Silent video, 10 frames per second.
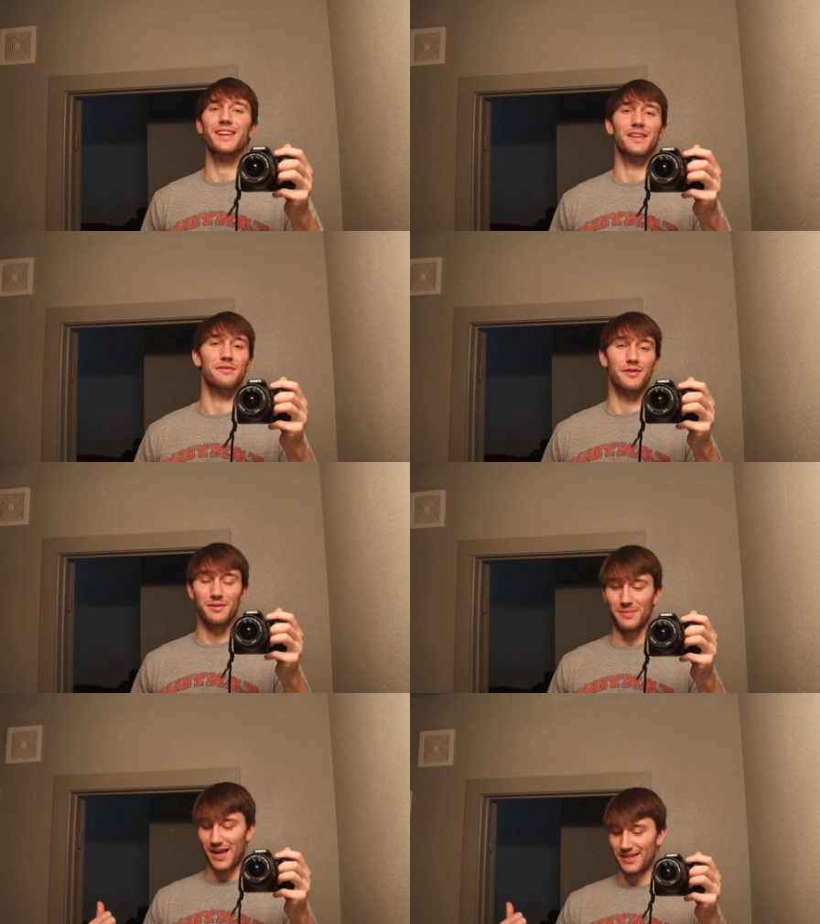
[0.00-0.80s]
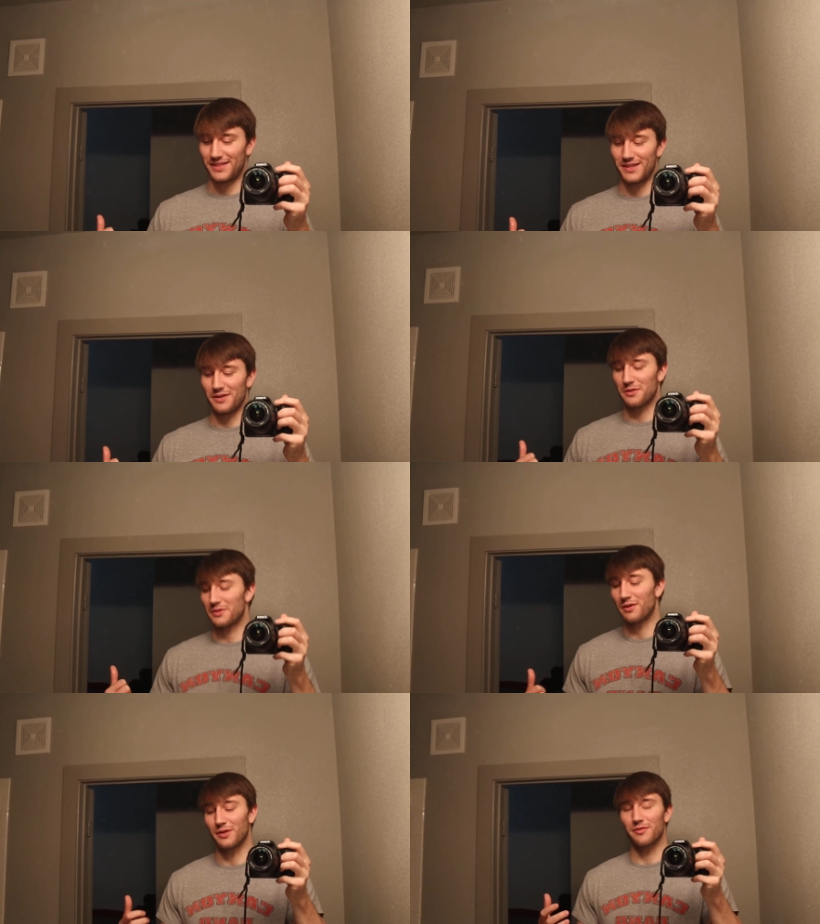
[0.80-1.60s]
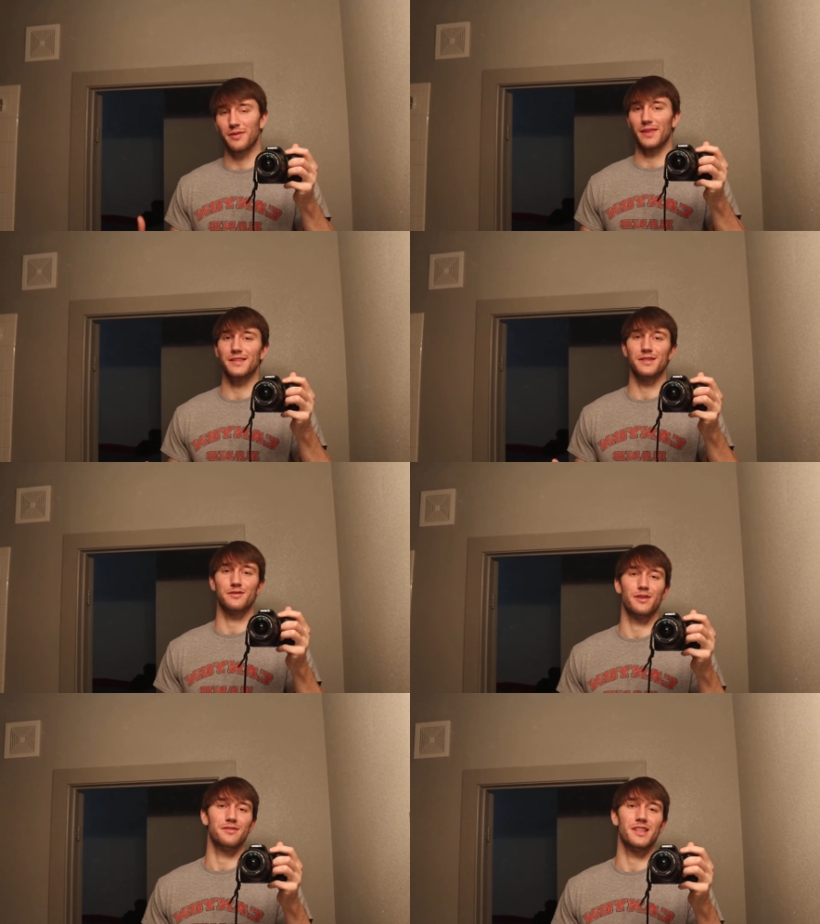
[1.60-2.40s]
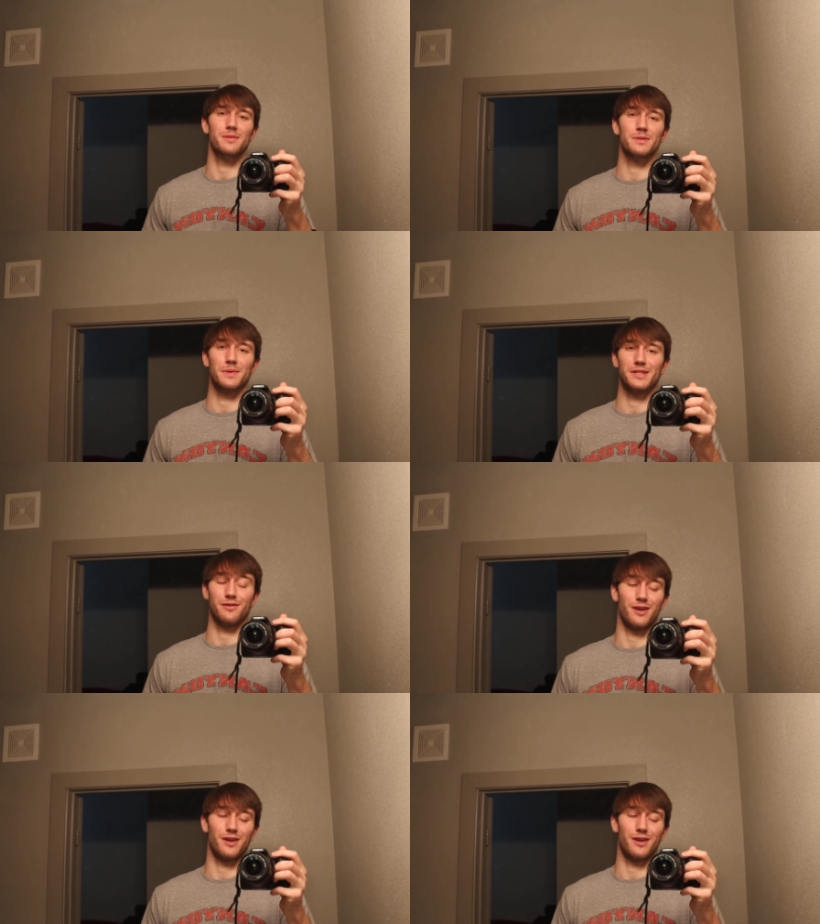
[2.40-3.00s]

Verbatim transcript: I lived with them last year. Don't live with them this year, so I don't see them as much.